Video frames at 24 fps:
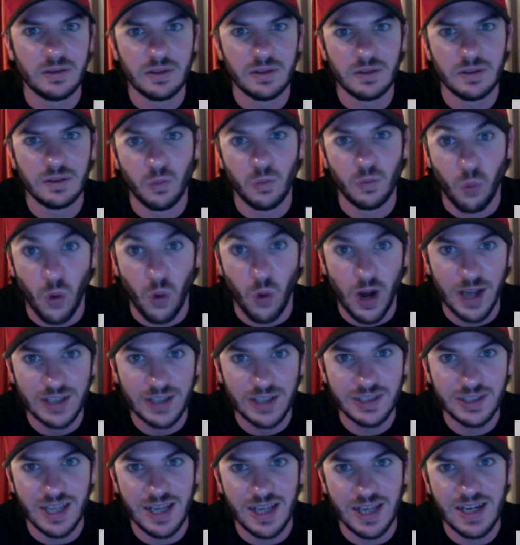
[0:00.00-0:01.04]

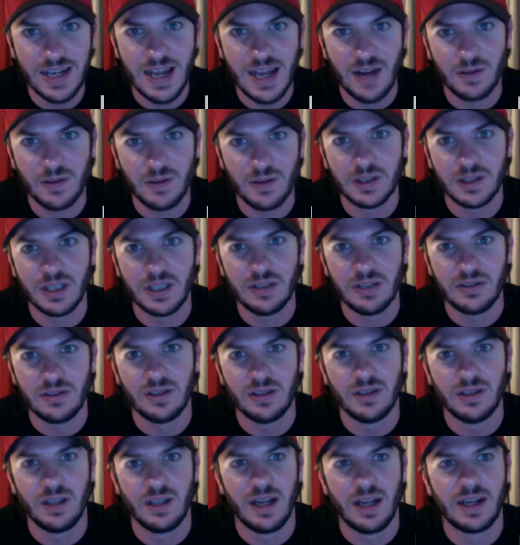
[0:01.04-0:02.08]
one standout
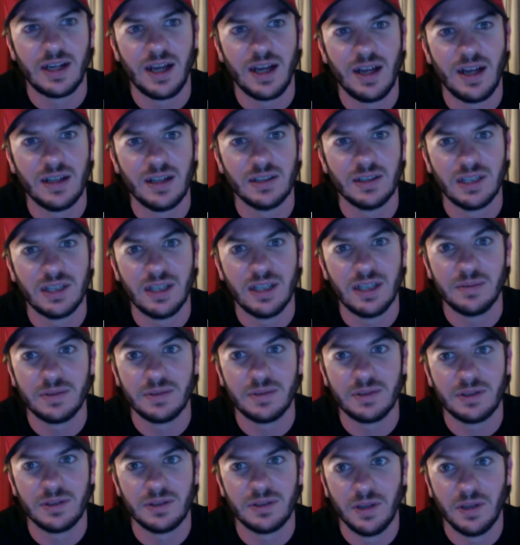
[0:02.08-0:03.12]
receiver. A lot of college
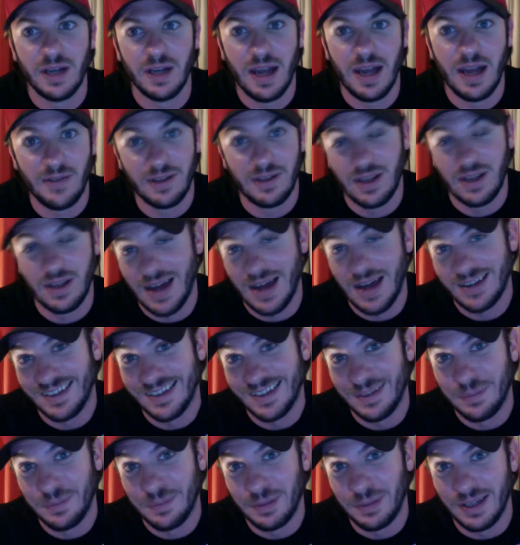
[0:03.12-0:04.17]
teams will have a lot of
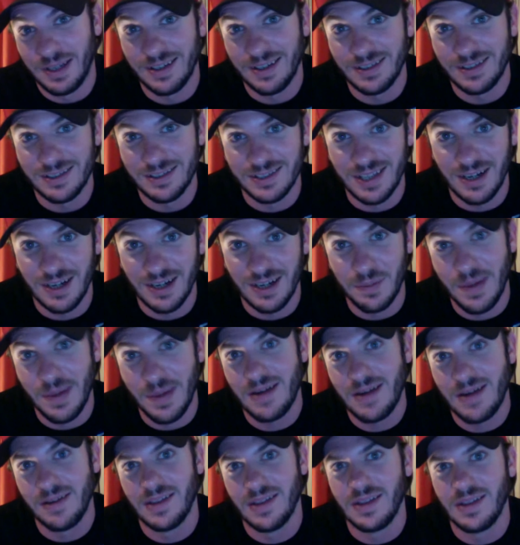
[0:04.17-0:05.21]
good players that are
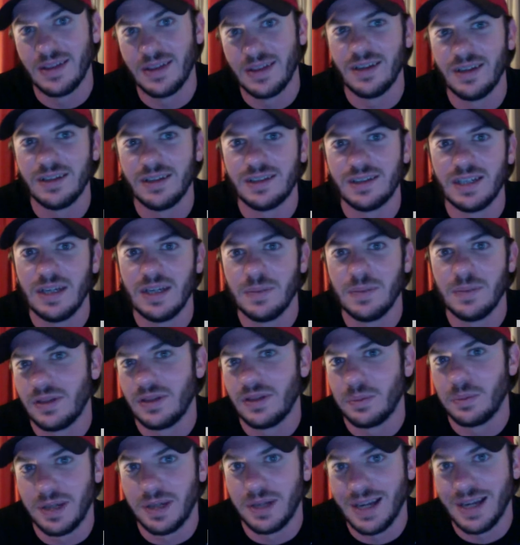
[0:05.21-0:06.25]
better than the team that
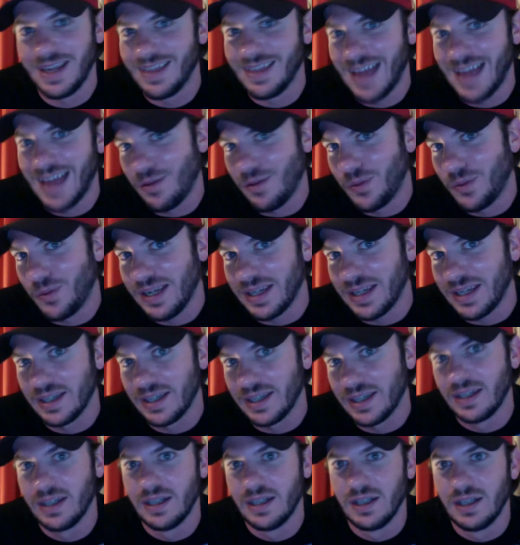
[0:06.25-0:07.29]
they're playing that week.
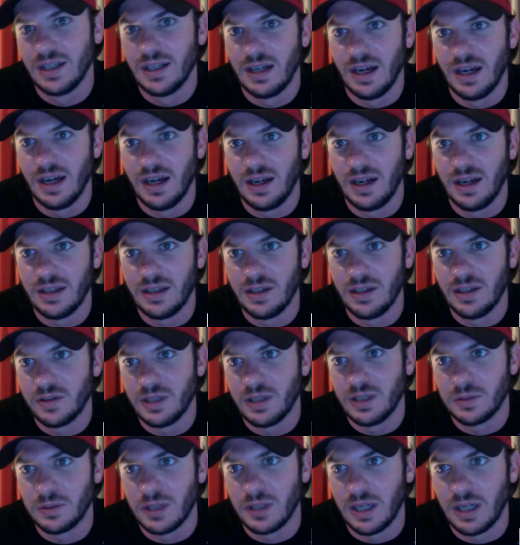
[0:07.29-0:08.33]

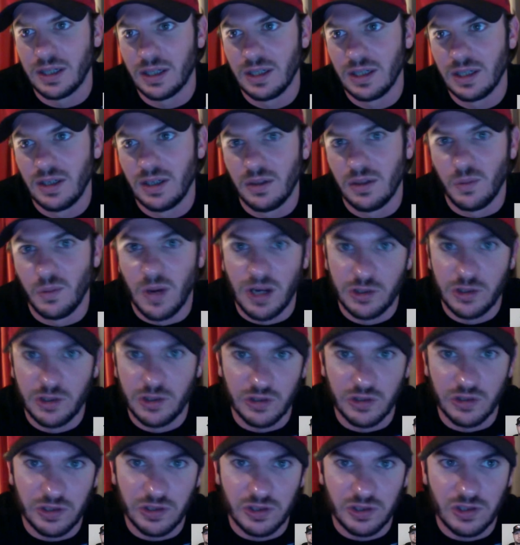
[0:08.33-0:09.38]
Teams like
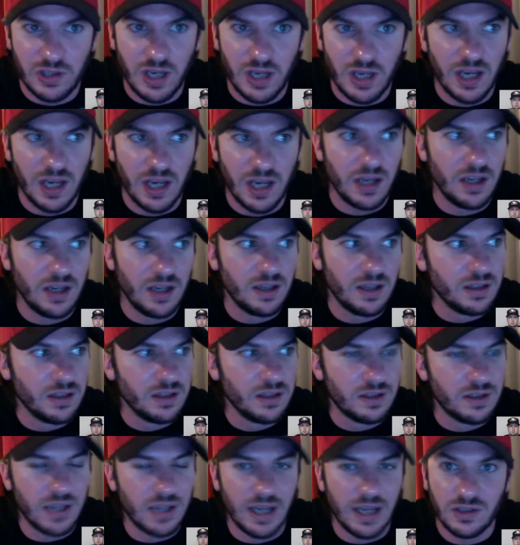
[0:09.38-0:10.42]
Washington State
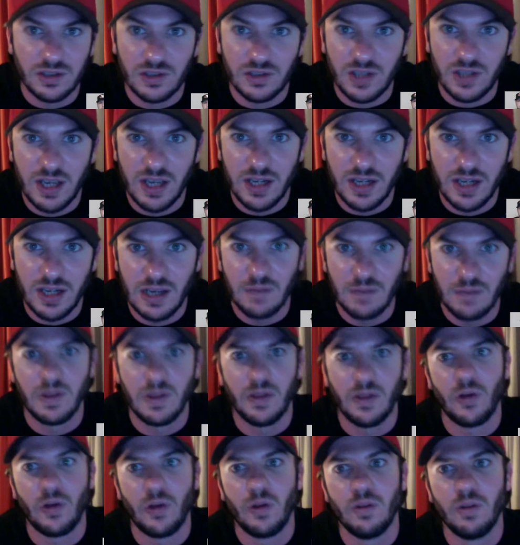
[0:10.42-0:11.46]
and Texas A&M
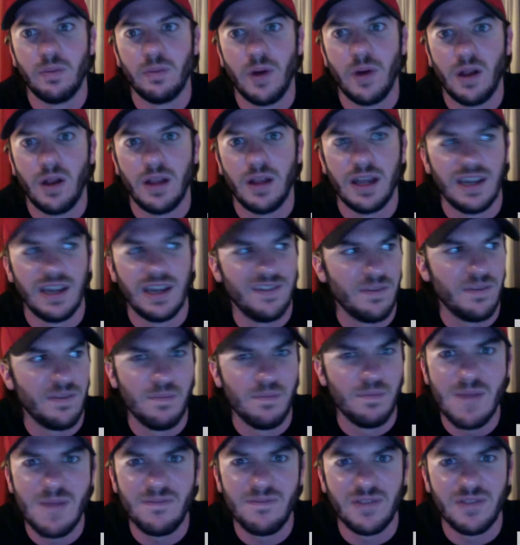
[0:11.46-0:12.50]
that throw the ball,
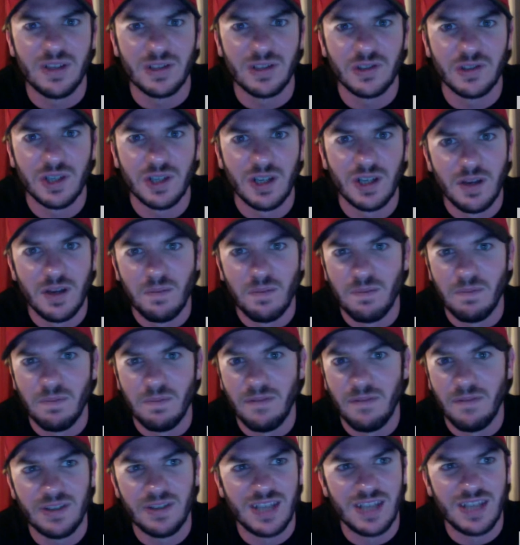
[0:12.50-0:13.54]
even Memphis.
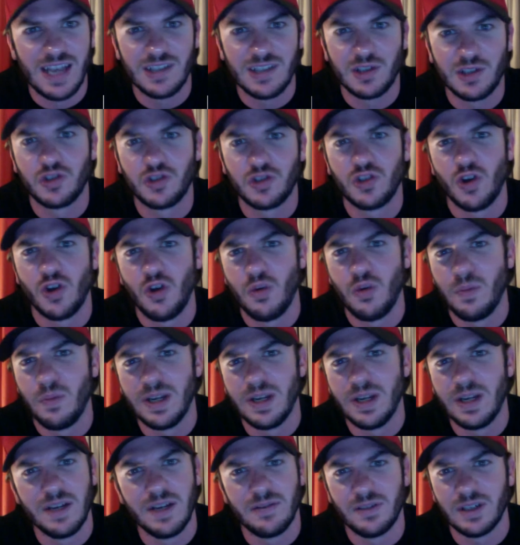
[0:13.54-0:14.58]
Memphis has so
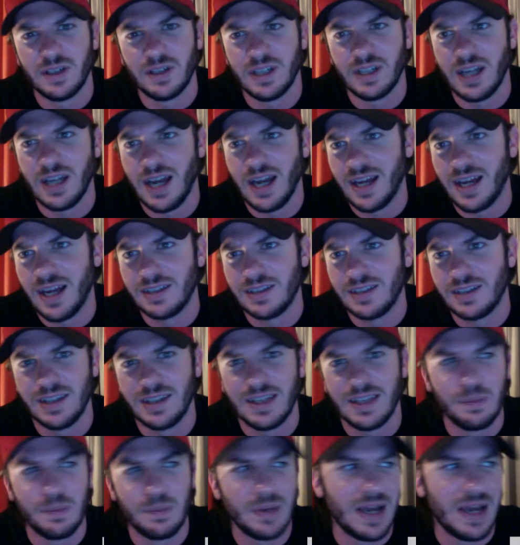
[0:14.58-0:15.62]
many different guys that
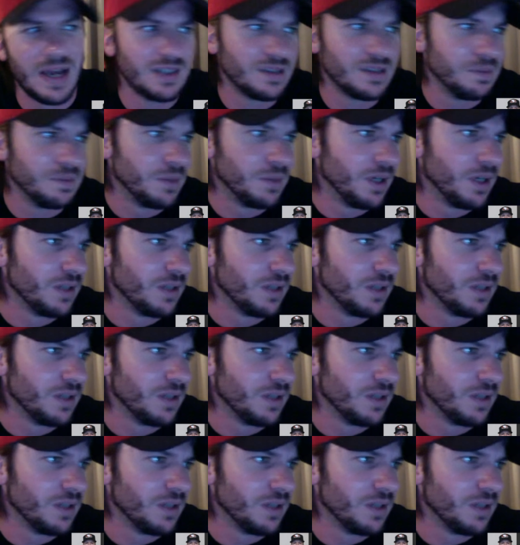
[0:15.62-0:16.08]
they pass the ball